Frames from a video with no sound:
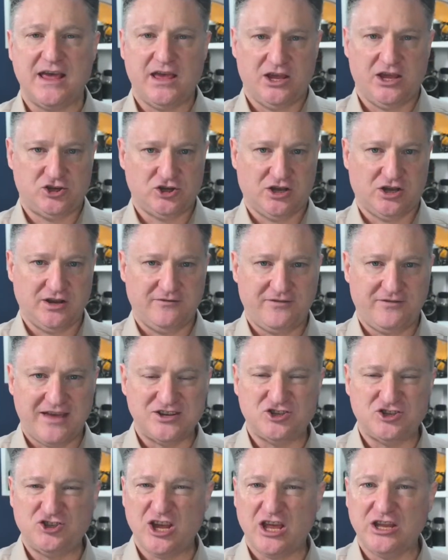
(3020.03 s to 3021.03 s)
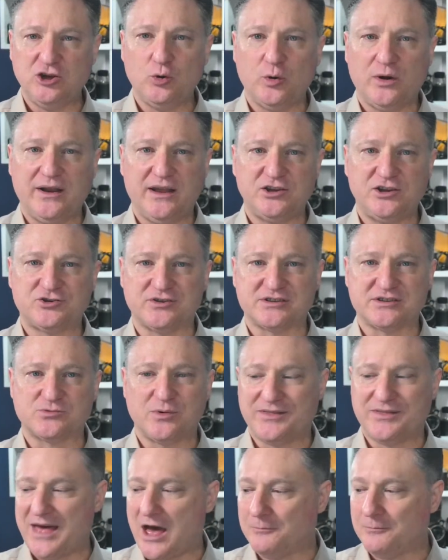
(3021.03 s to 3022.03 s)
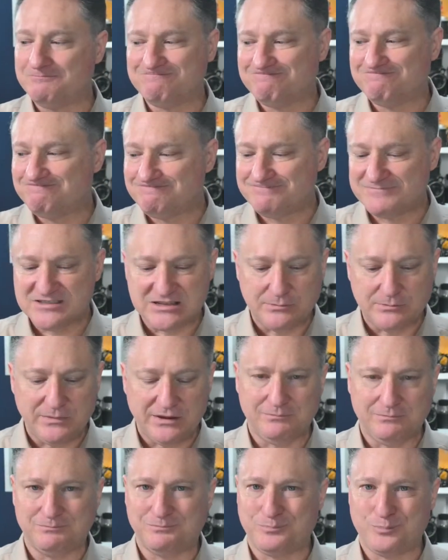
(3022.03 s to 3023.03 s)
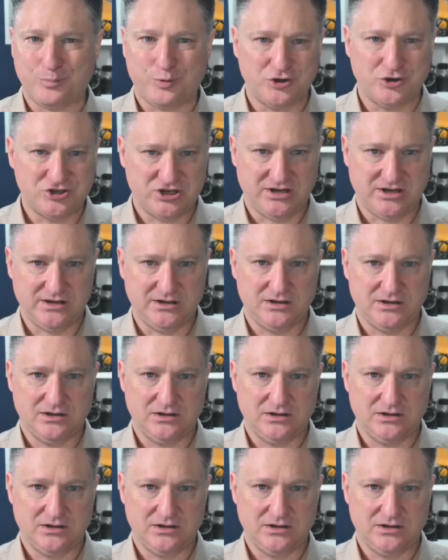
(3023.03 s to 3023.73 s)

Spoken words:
It should convey genuine interest without seeming pushy.